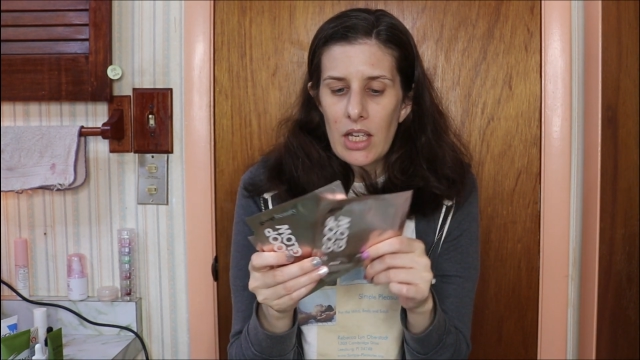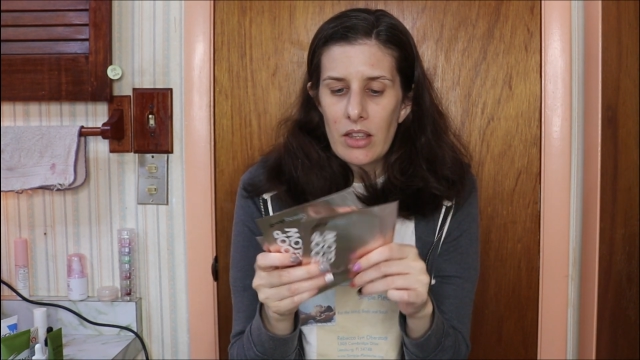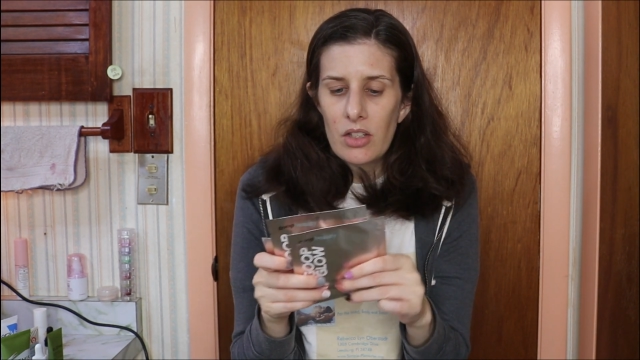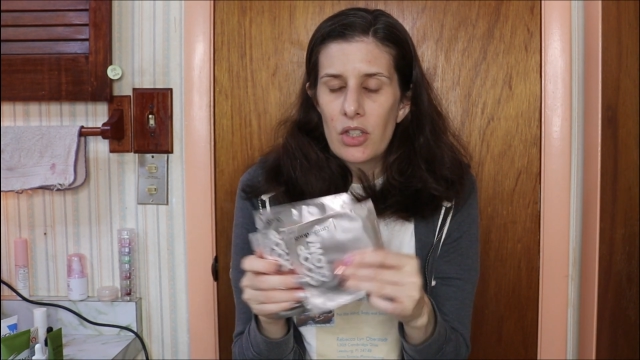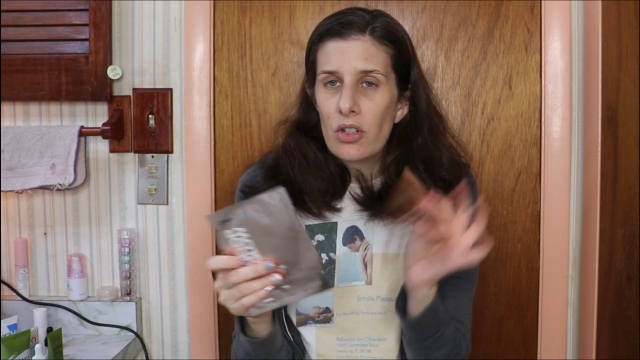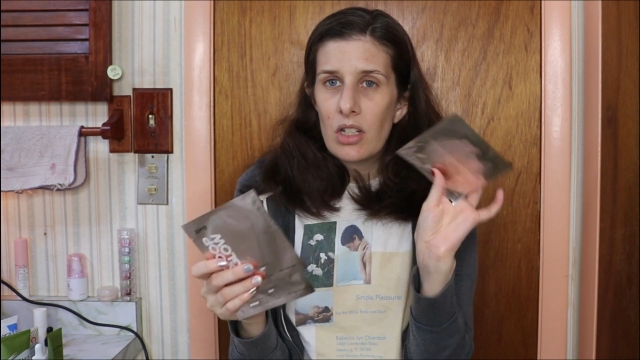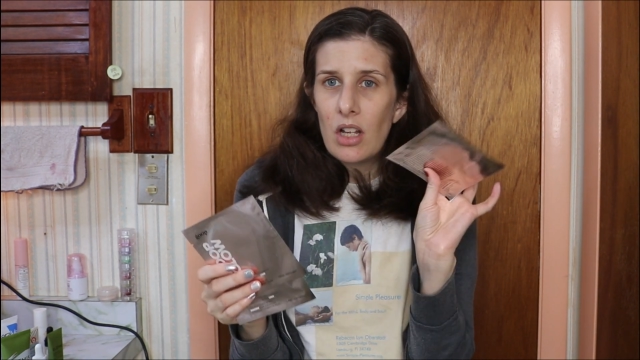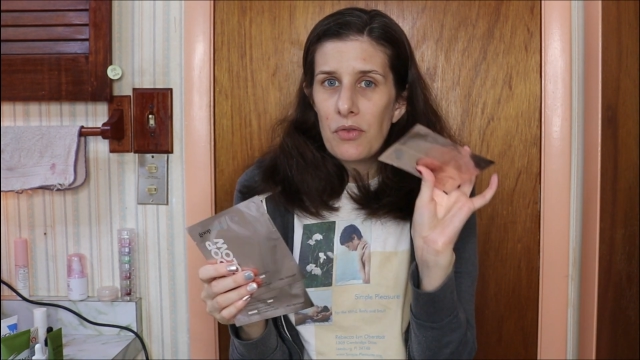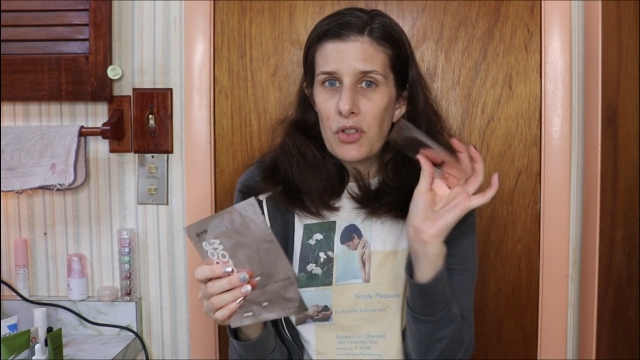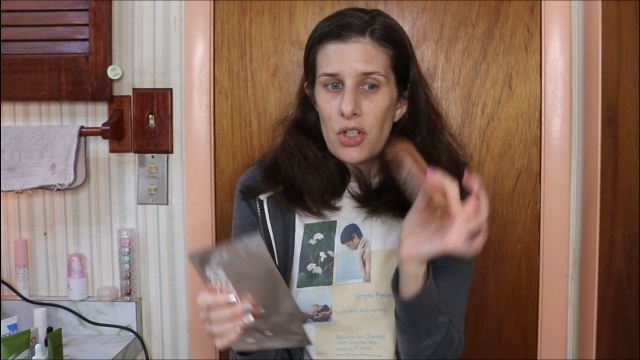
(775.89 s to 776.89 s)
There's enough
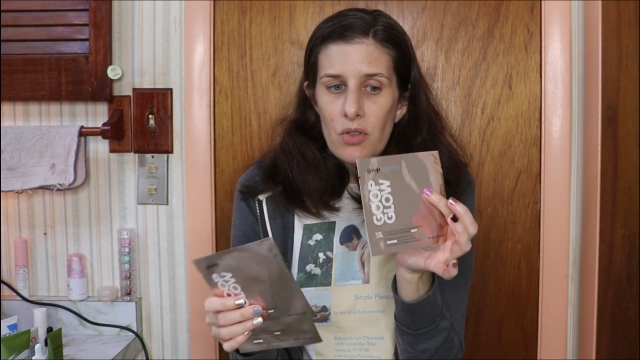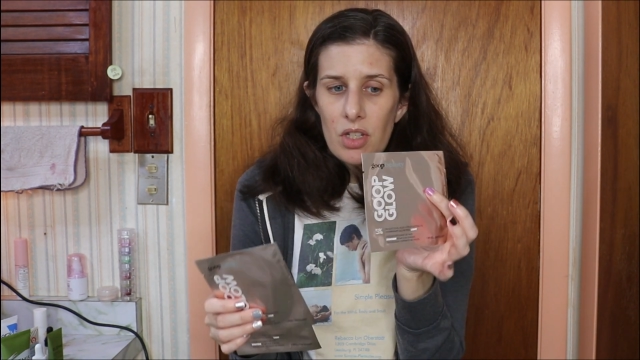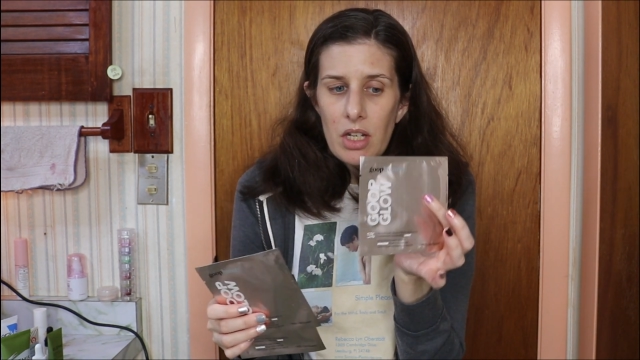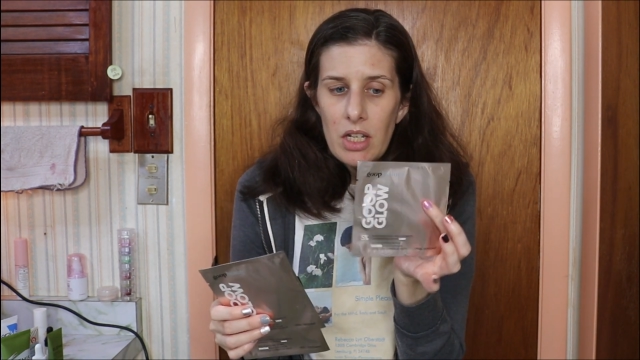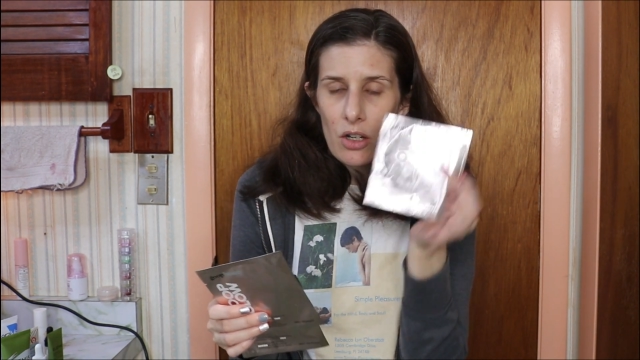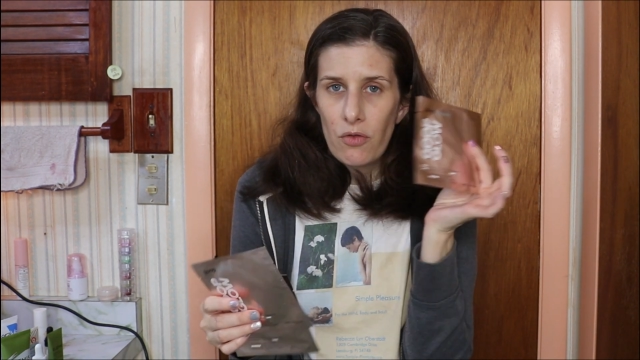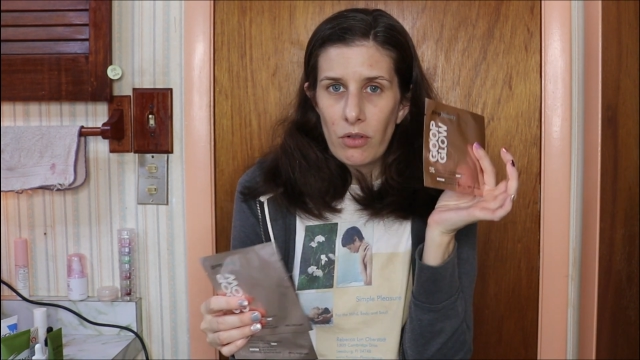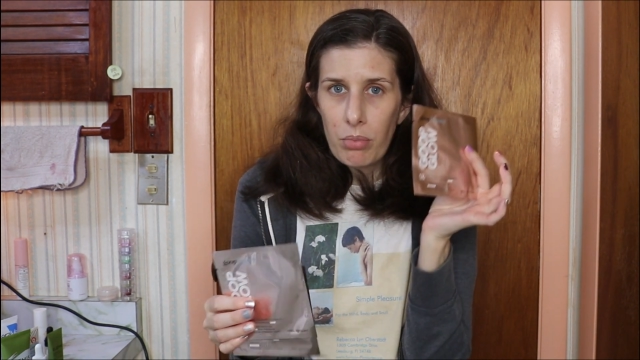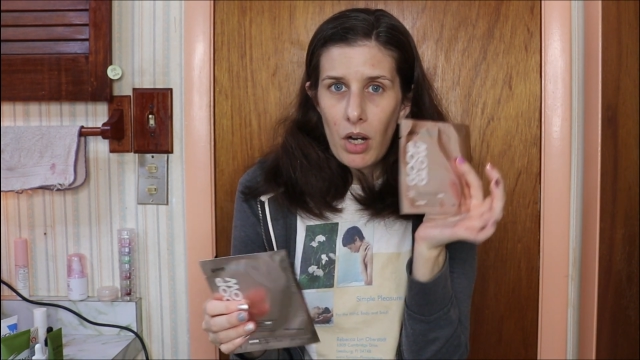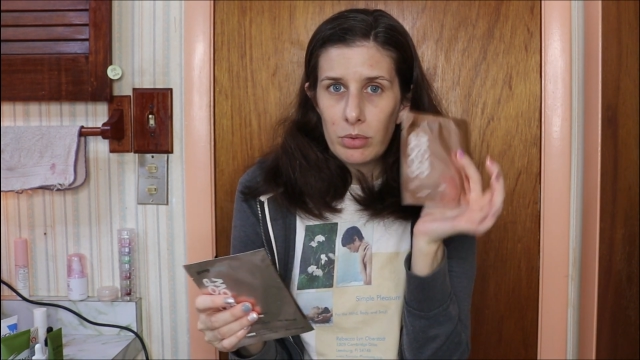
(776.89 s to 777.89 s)
juice on here for
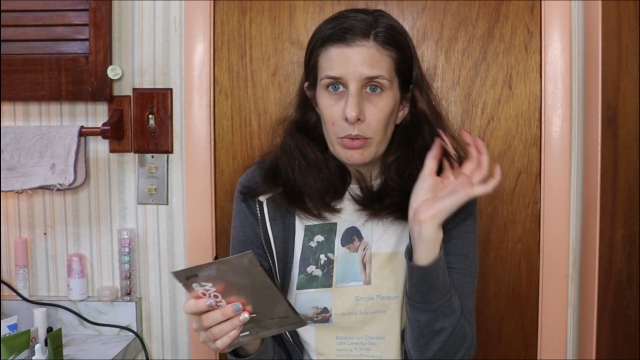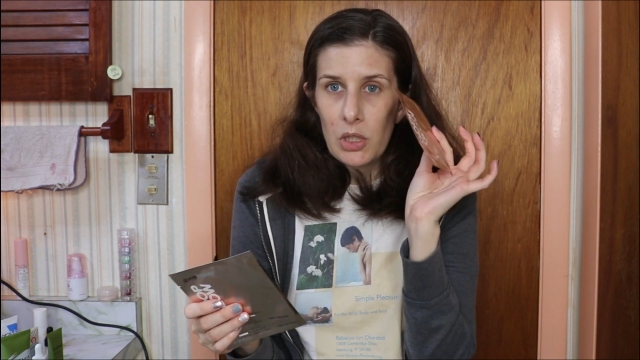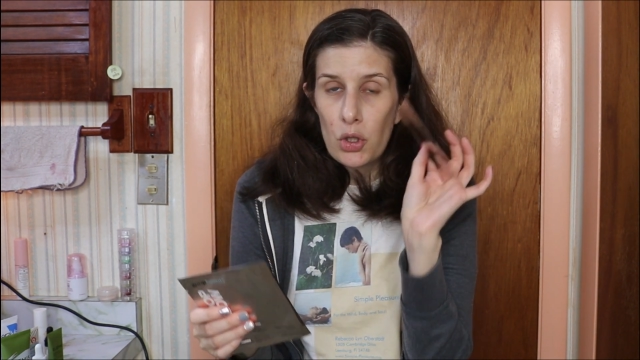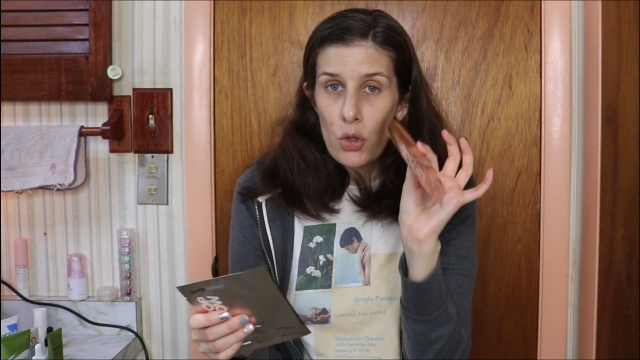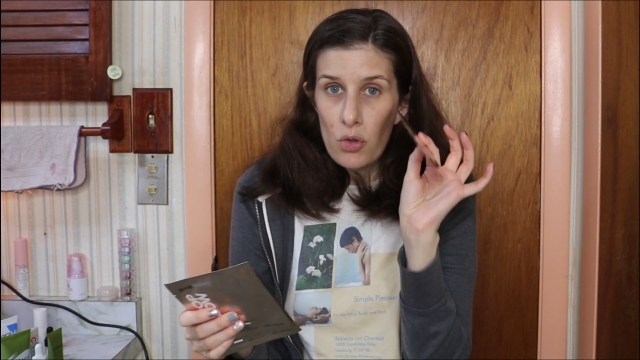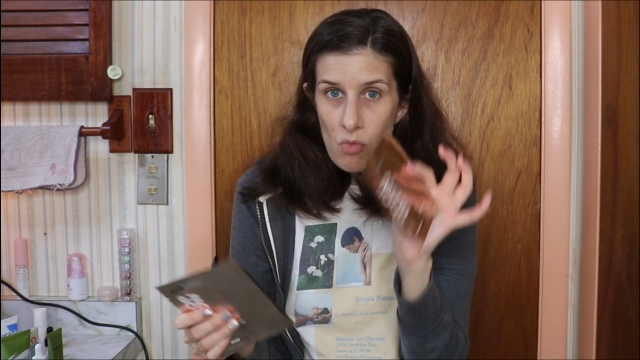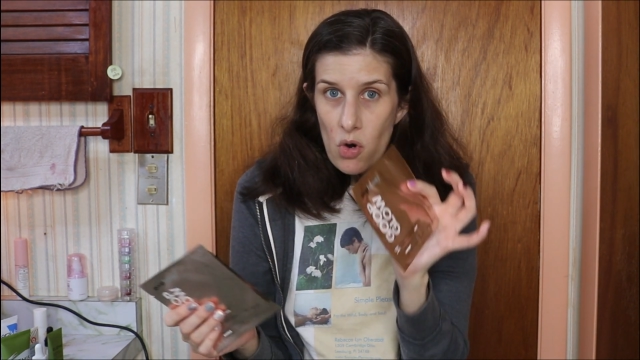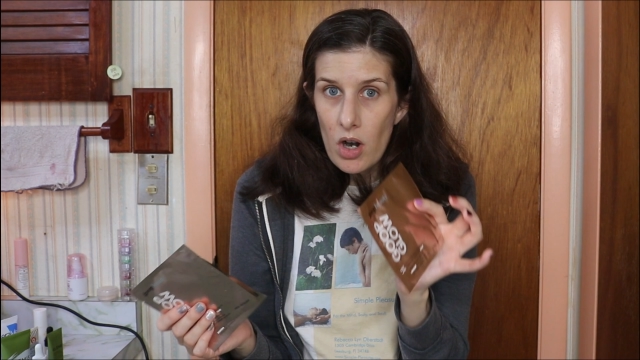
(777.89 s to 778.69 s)
probably 2 more.